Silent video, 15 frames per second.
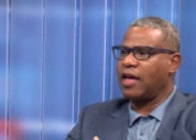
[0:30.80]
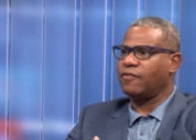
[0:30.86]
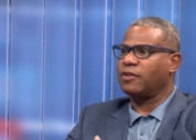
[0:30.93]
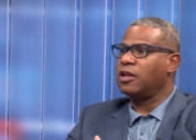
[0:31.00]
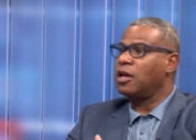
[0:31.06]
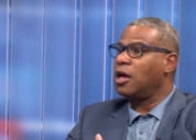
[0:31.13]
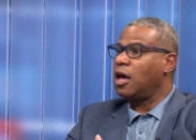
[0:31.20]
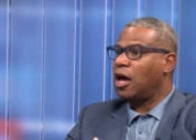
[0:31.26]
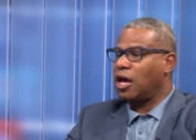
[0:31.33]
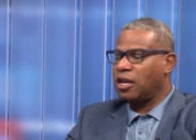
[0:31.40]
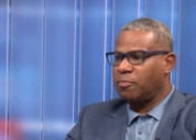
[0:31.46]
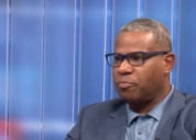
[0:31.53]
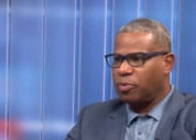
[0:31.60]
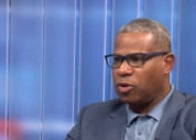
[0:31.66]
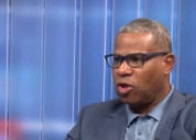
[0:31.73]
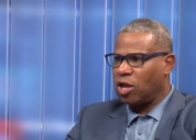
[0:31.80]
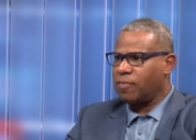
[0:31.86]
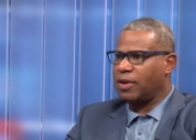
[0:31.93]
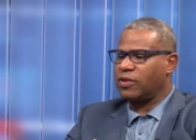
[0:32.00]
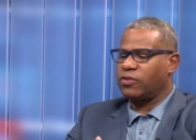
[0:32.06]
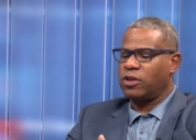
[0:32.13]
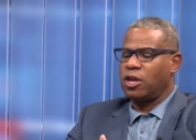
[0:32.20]
have
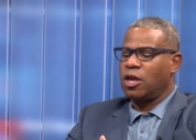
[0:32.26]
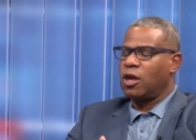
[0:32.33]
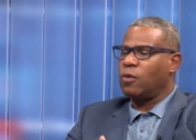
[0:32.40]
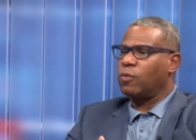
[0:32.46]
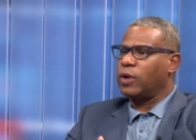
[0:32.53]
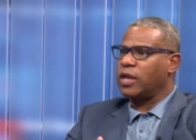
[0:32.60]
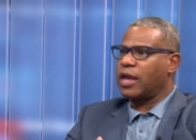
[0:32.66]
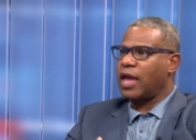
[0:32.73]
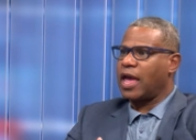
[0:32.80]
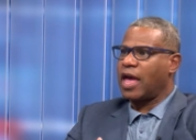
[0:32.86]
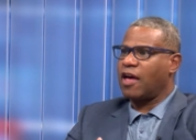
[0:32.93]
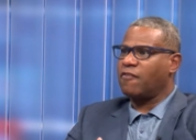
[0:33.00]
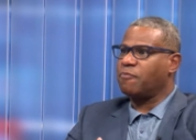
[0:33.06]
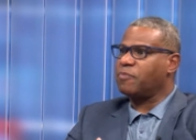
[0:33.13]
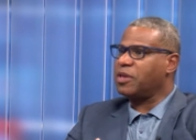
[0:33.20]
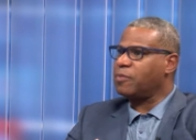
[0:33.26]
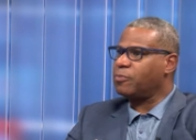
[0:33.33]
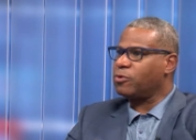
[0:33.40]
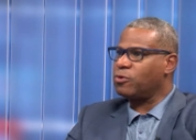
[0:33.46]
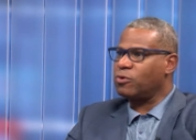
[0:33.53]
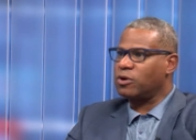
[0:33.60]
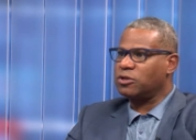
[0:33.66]
unemployment, we have
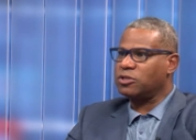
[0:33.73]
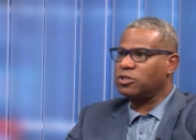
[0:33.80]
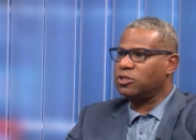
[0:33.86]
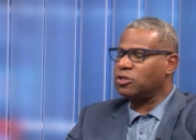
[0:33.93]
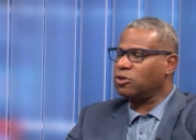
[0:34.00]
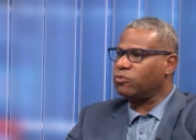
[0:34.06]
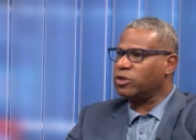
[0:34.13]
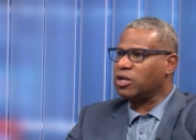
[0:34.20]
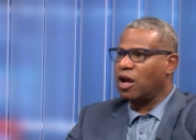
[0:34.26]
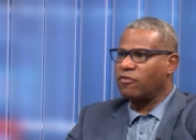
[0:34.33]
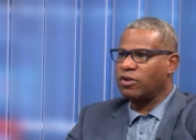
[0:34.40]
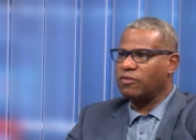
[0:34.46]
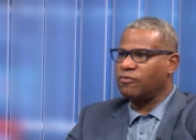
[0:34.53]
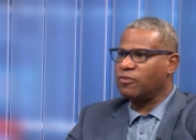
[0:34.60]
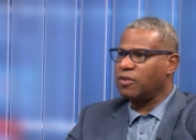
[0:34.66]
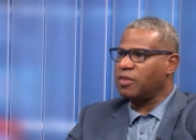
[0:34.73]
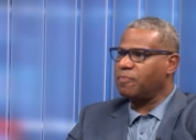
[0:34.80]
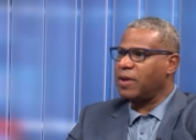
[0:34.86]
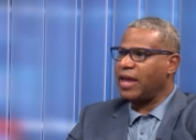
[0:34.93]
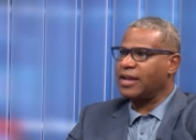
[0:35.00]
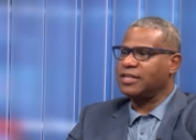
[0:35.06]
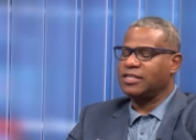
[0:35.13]
people who are still recovering from
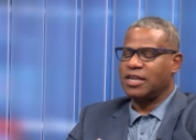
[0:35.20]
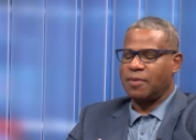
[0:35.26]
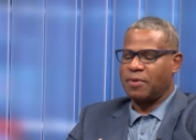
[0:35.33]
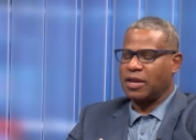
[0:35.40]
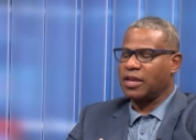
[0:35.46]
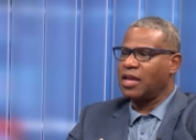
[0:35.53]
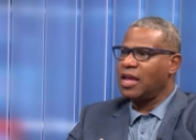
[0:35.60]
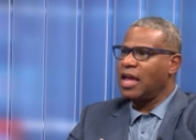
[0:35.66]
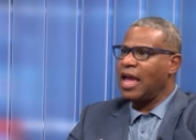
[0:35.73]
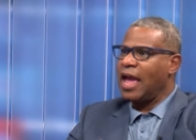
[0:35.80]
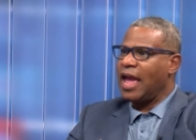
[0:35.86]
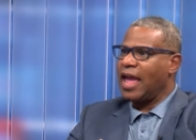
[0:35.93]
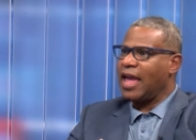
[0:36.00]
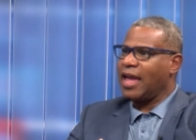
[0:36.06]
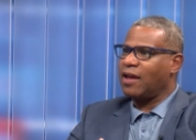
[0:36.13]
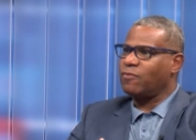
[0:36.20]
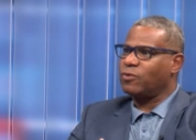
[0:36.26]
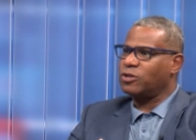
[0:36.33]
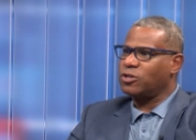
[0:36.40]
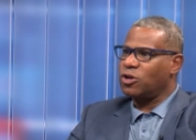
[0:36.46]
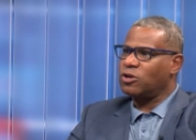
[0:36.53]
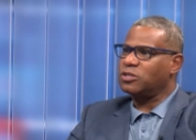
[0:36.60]
the pandemic,
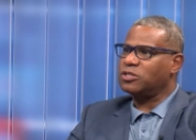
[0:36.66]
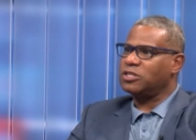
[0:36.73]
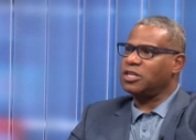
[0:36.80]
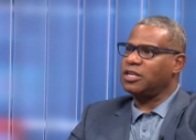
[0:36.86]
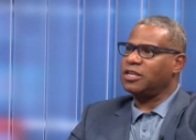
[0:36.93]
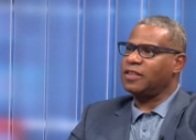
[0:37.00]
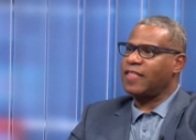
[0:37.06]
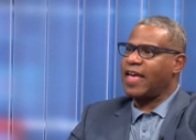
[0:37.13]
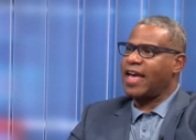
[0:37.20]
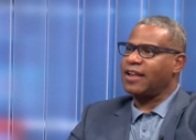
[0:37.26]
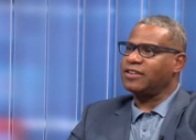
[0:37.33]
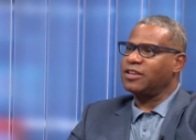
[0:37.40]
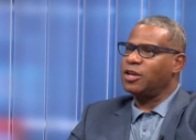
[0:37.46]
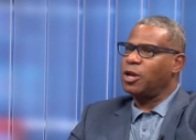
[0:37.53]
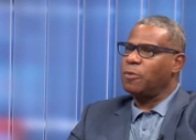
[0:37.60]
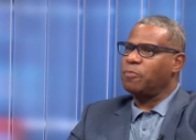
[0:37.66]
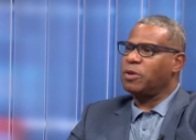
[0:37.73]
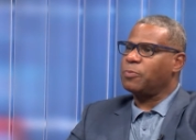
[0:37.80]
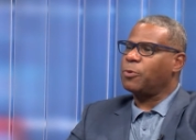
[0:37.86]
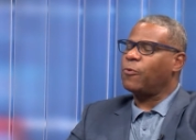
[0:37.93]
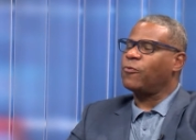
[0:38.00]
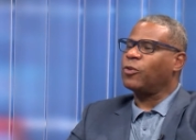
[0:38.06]
and we're noticing that
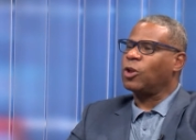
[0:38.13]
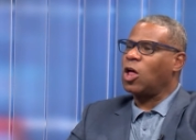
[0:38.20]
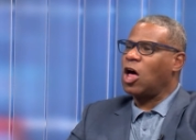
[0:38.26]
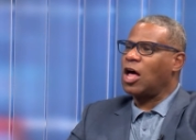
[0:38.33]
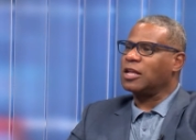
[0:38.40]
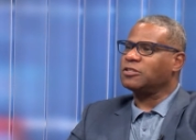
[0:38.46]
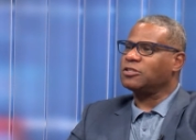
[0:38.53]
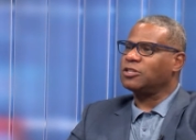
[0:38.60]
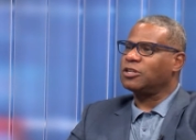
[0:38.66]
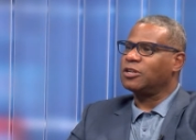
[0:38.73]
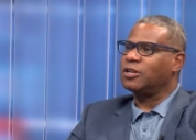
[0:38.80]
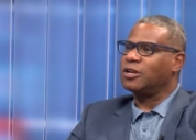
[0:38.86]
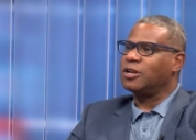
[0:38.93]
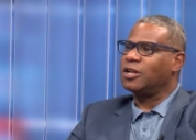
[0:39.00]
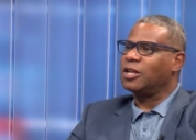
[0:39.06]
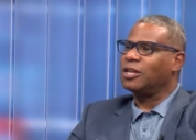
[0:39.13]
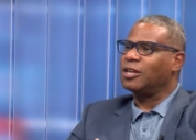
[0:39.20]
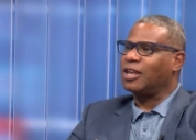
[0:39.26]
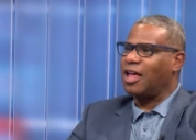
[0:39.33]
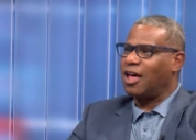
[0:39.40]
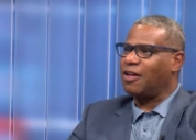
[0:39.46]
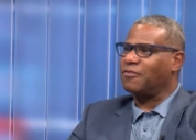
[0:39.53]
people have lost
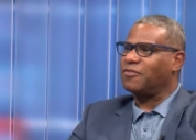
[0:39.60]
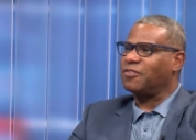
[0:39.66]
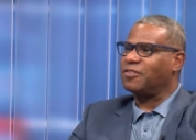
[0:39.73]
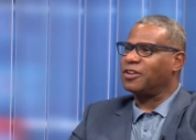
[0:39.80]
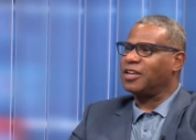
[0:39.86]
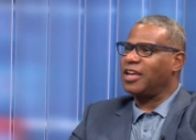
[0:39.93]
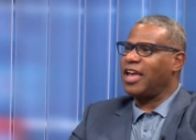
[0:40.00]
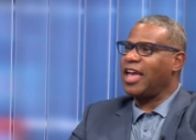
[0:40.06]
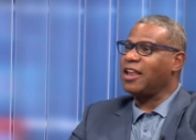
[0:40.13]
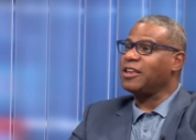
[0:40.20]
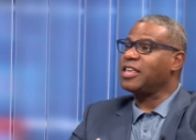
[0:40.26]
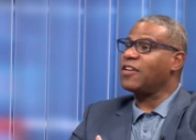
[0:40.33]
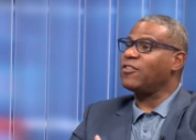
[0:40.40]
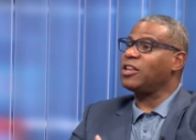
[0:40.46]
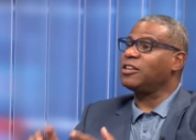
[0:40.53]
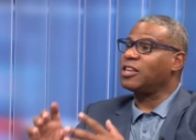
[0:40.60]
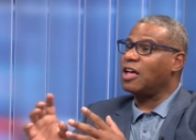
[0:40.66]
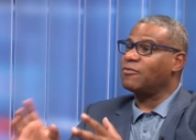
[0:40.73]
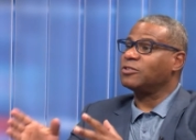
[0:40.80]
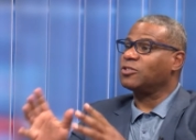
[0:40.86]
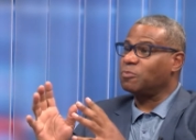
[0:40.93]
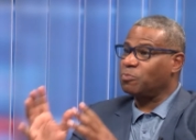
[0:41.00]
love and giving
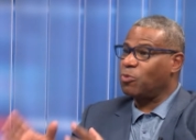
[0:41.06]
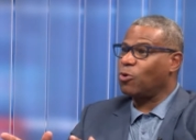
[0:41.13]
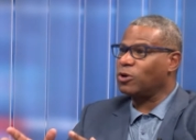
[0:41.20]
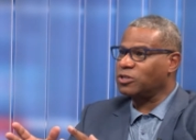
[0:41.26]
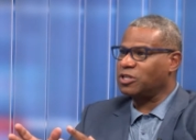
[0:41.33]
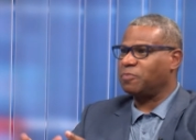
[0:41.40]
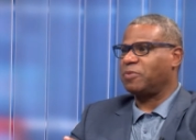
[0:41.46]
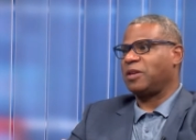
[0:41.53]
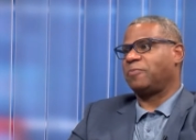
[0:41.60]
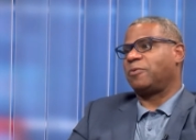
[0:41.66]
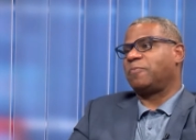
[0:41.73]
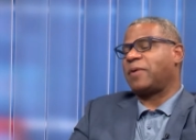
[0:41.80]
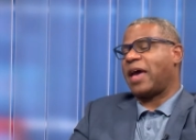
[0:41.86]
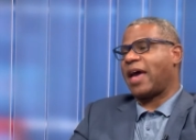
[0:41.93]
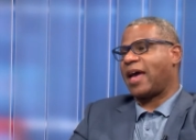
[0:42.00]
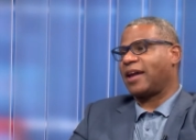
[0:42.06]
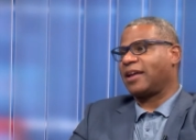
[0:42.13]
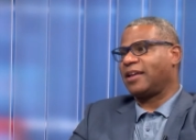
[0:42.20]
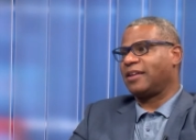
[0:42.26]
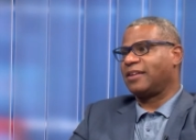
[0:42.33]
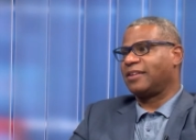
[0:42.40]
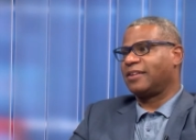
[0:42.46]
love and support to people
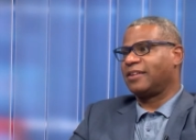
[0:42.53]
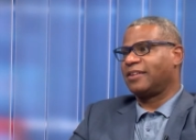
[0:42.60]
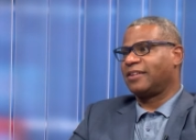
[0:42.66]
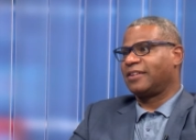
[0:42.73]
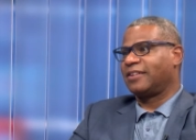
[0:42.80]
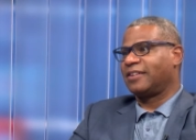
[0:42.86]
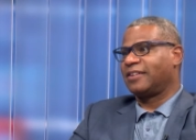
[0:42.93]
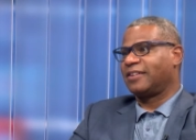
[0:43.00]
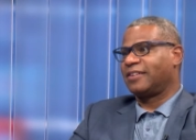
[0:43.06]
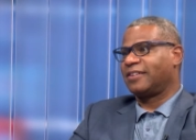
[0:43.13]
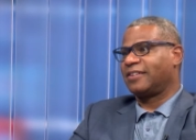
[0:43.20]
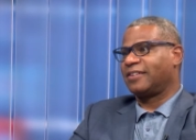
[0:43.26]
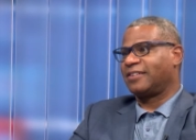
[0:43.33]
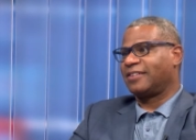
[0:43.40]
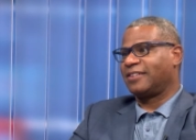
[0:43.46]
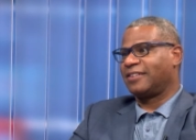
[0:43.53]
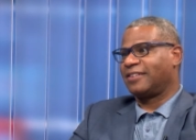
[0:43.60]
back. Yes, eh,